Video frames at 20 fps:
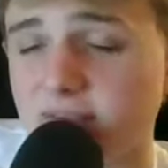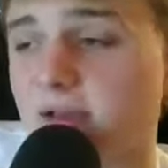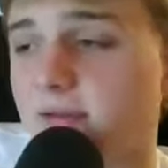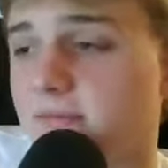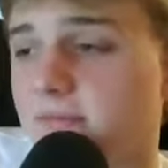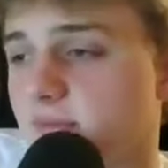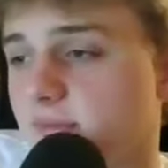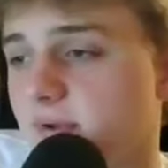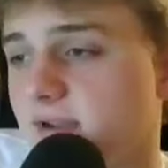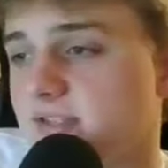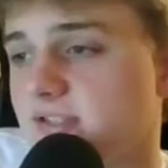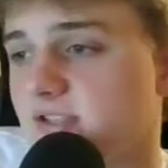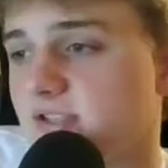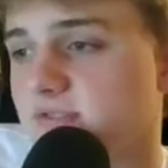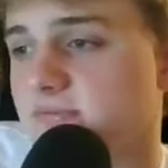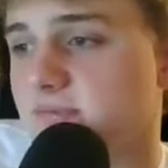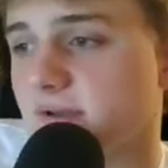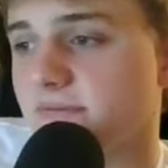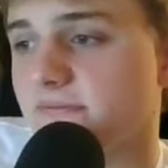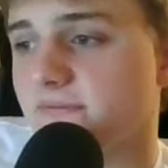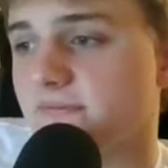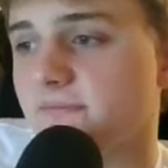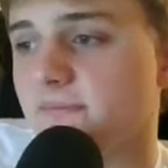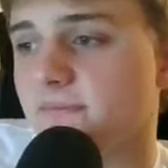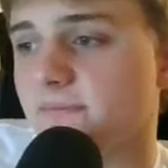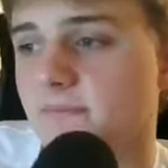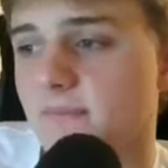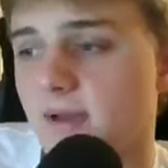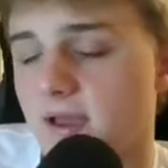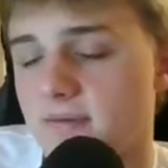Yeah, New Mexico is my
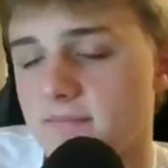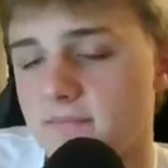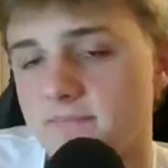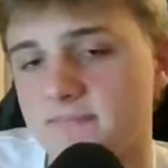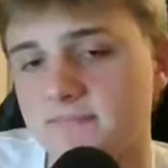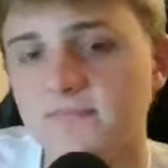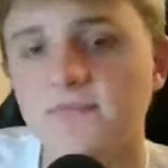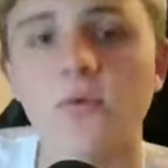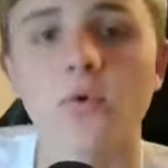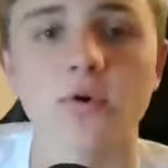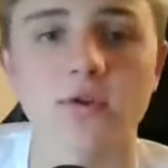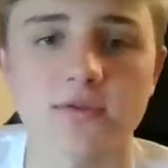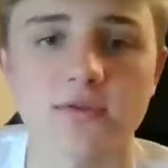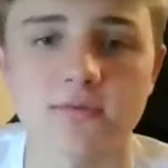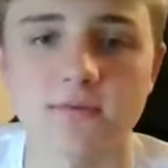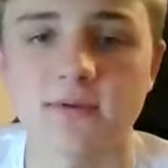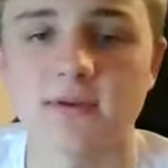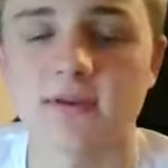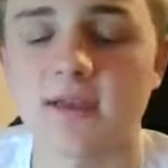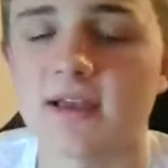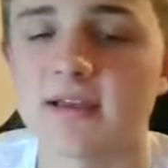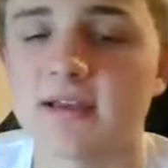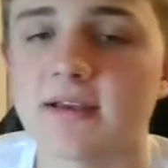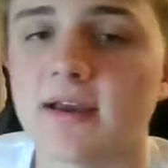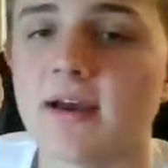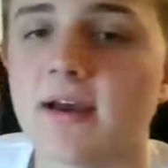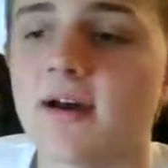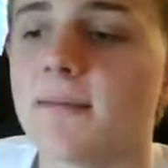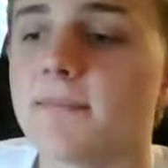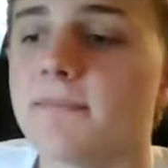my fourth
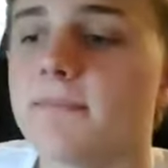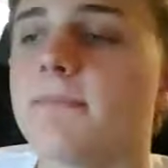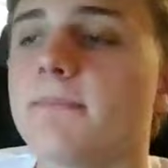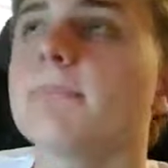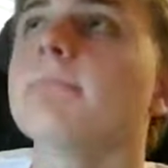uh,